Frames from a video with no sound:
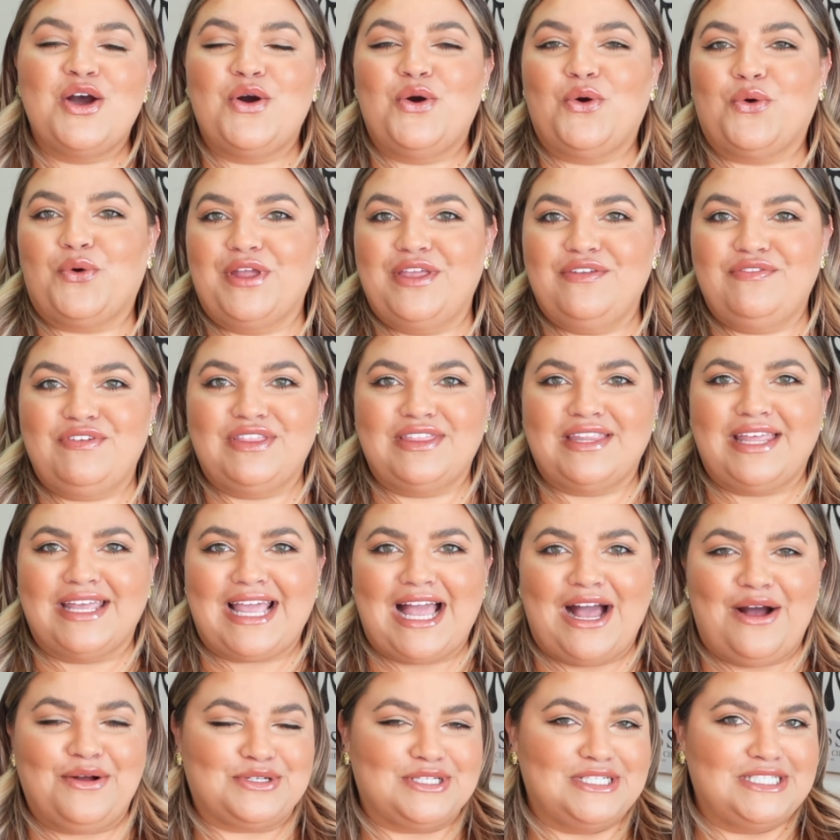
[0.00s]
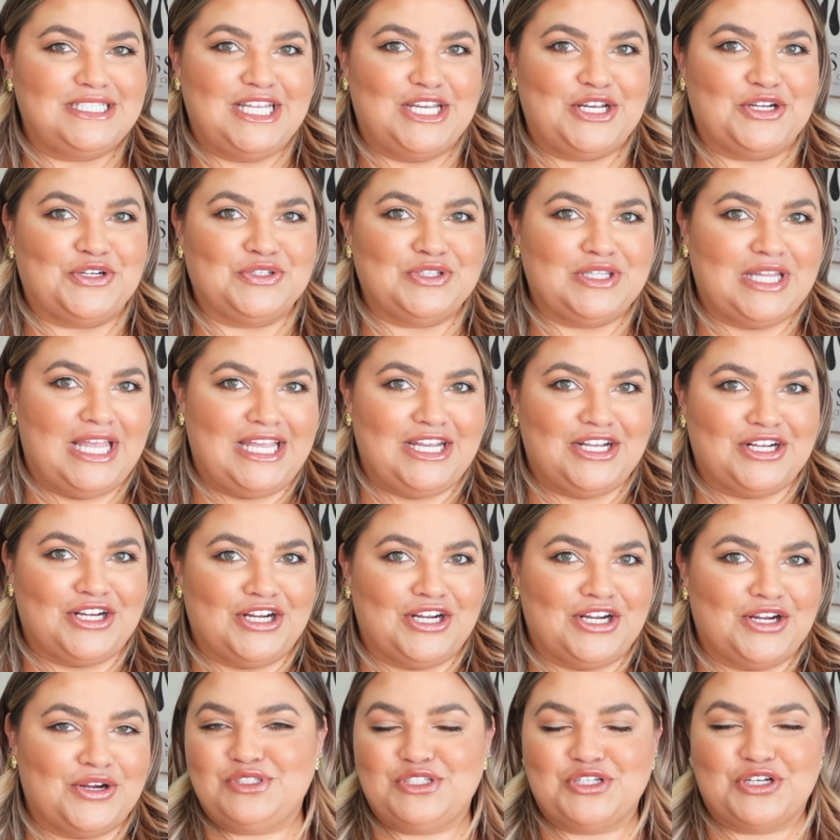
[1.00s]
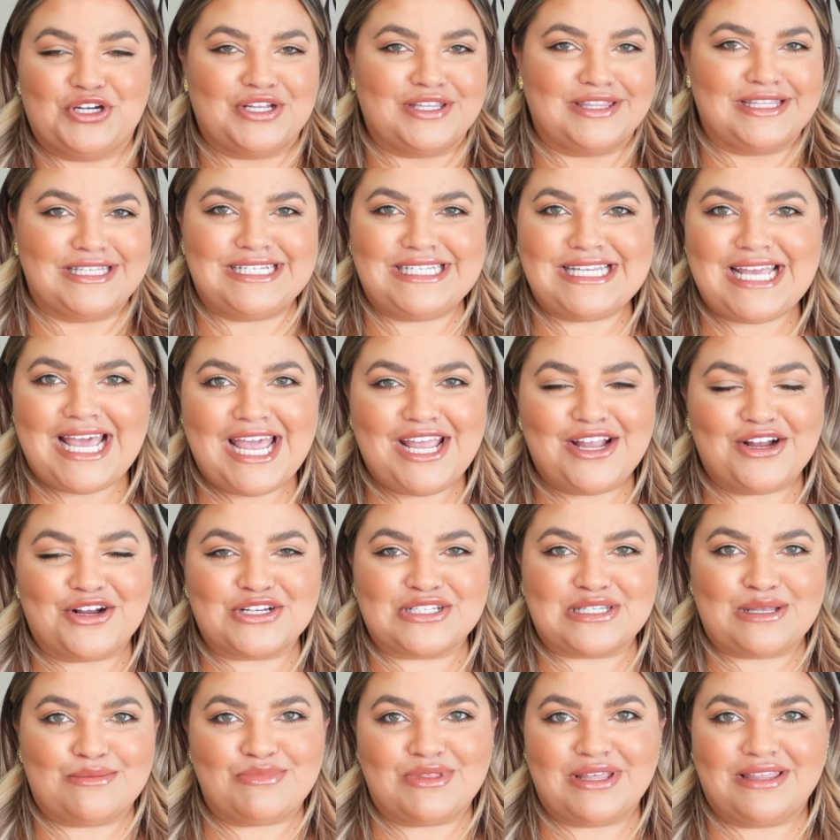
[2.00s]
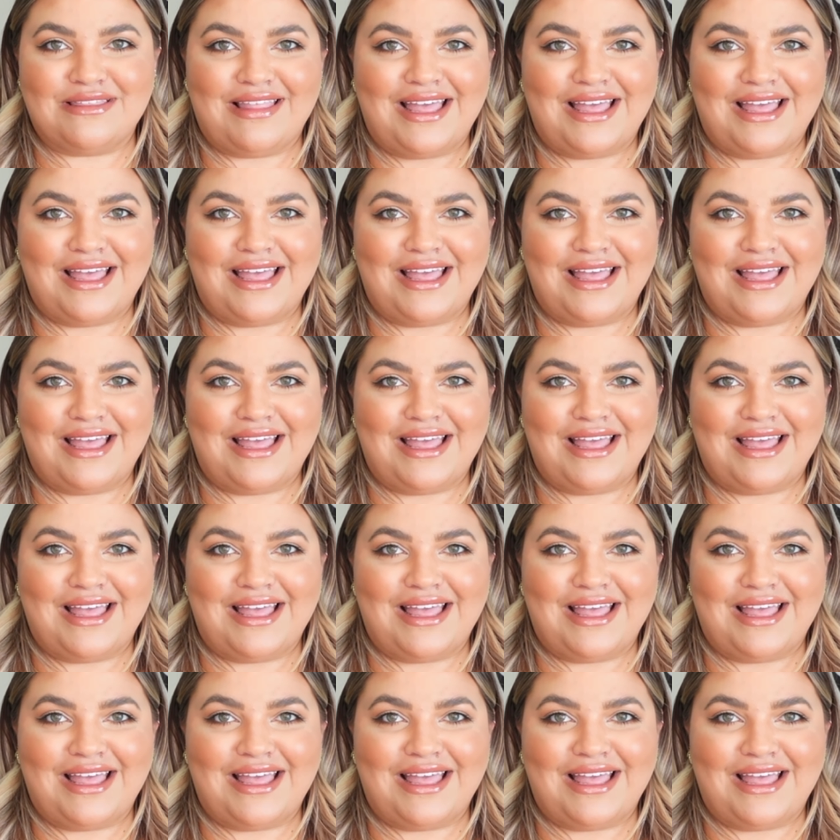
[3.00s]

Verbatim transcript: or even like out to dinner later during the day or something